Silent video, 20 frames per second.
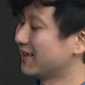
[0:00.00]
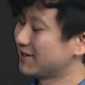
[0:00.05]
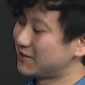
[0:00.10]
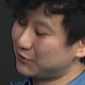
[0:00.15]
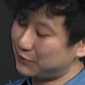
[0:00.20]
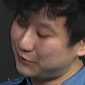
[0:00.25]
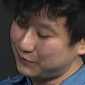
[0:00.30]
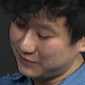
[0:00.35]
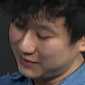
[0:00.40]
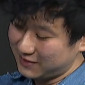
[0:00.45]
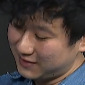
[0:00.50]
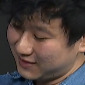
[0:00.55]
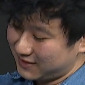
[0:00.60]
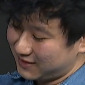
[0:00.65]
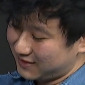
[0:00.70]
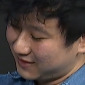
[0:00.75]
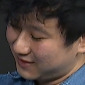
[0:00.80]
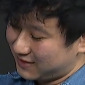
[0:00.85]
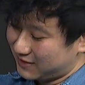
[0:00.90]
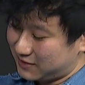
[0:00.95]
right? So,
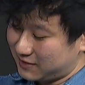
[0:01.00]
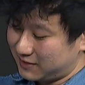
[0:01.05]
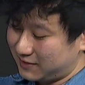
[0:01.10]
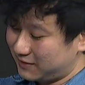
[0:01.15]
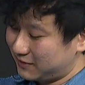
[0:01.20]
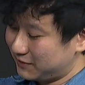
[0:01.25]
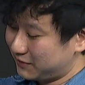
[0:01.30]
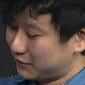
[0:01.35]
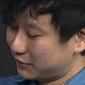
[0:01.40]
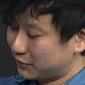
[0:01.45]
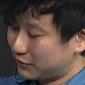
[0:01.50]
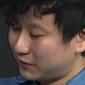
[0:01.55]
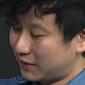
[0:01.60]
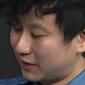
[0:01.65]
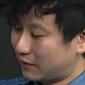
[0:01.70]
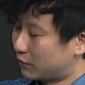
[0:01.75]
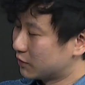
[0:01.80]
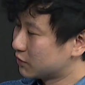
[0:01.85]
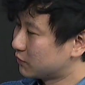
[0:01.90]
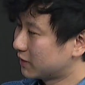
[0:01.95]

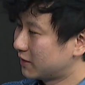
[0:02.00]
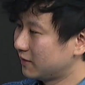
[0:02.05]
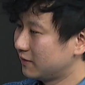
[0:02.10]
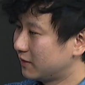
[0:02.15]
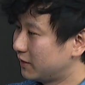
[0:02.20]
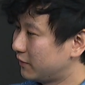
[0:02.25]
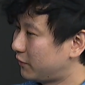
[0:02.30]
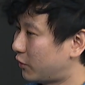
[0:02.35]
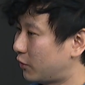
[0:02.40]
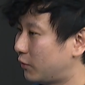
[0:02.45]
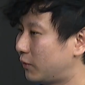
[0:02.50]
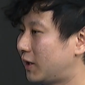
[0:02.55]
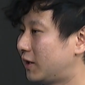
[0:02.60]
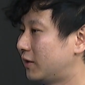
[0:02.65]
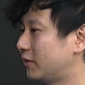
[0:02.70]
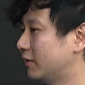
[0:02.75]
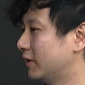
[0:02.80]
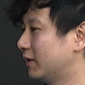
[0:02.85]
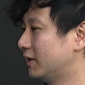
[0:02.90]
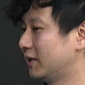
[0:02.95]
I was working with her for a while
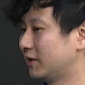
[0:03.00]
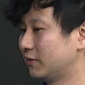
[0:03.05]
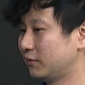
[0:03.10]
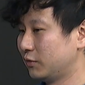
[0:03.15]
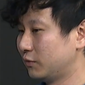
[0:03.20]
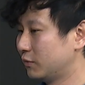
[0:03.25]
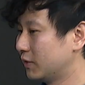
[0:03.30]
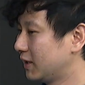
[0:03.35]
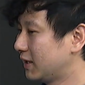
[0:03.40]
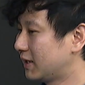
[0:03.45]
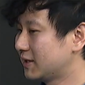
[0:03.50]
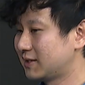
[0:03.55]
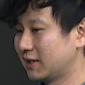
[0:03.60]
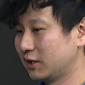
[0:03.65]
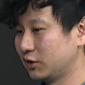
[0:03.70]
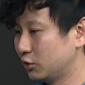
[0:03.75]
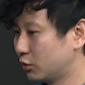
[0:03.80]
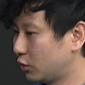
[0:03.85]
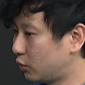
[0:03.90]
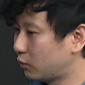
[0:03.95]
already, and we realized
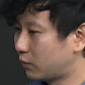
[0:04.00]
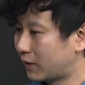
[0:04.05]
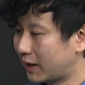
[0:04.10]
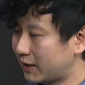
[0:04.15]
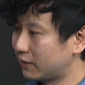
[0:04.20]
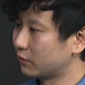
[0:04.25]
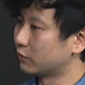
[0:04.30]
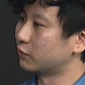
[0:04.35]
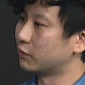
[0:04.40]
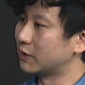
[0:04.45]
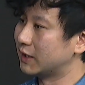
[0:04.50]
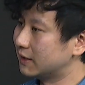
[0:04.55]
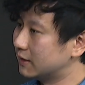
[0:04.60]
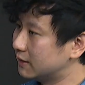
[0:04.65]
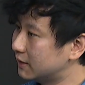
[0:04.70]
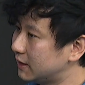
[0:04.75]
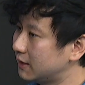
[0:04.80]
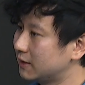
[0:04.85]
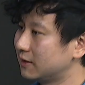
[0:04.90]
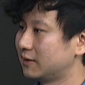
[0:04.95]
that we
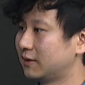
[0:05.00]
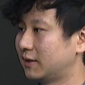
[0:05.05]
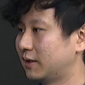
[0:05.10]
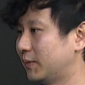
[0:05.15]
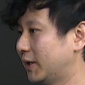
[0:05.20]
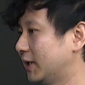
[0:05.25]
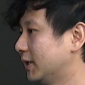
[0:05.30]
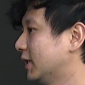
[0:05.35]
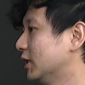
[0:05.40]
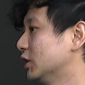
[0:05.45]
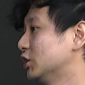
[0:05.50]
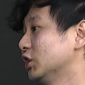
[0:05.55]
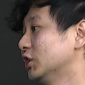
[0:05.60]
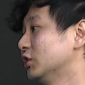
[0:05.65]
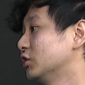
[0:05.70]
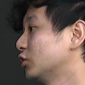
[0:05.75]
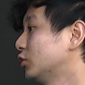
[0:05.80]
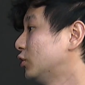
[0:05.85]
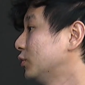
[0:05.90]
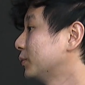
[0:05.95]
need the
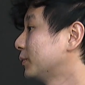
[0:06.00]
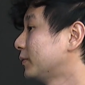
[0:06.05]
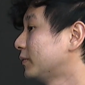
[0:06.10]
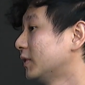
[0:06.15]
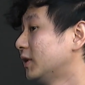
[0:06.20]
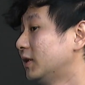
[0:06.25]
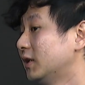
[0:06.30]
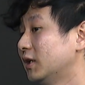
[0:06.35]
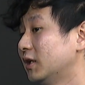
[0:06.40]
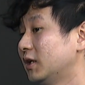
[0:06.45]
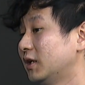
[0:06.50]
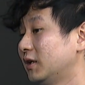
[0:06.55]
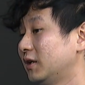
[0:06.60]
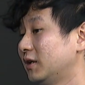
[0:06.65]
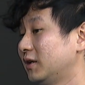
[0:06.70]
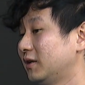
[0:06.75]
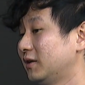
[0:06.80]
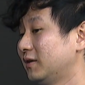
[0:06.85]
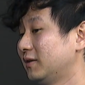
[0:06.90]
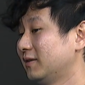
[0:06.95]
medication. So
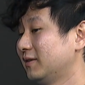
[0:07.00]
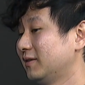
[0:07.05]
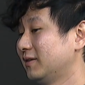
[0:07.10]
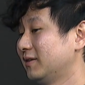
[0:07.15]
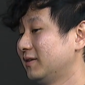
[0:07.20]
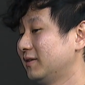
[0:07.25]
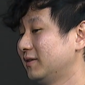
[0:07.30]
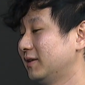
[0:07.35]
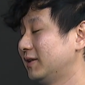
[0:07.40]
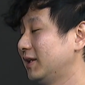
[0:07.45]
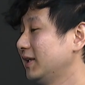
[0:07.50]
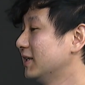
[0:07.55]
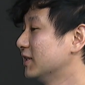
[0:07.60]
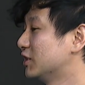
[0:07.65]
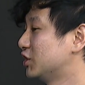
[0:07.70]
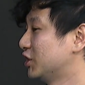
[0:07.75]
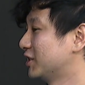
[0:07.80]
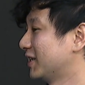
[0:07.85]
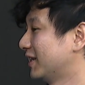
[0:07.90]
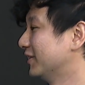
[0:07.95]
the thing
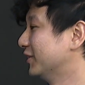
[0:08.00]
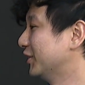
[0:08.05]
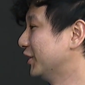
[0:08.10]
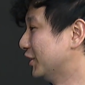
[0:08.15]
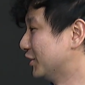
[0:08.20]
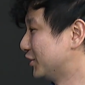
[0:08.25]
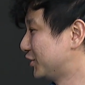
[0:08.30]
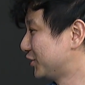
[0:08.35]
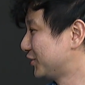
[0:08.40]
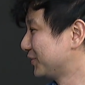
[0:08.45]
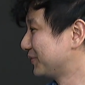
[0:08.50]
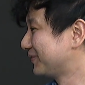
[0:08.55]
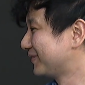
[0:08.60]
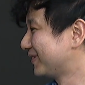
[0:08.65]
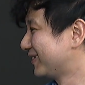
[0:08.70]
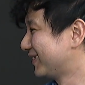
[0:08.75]
is, she's underage.